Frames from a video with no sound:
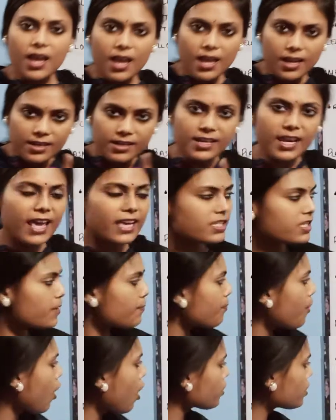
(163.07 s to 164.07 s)
Next
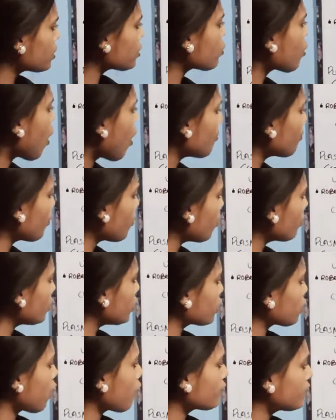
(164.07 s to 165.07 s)
important
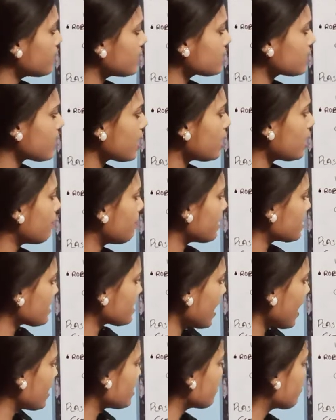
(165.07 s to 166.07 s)
component of the cell besides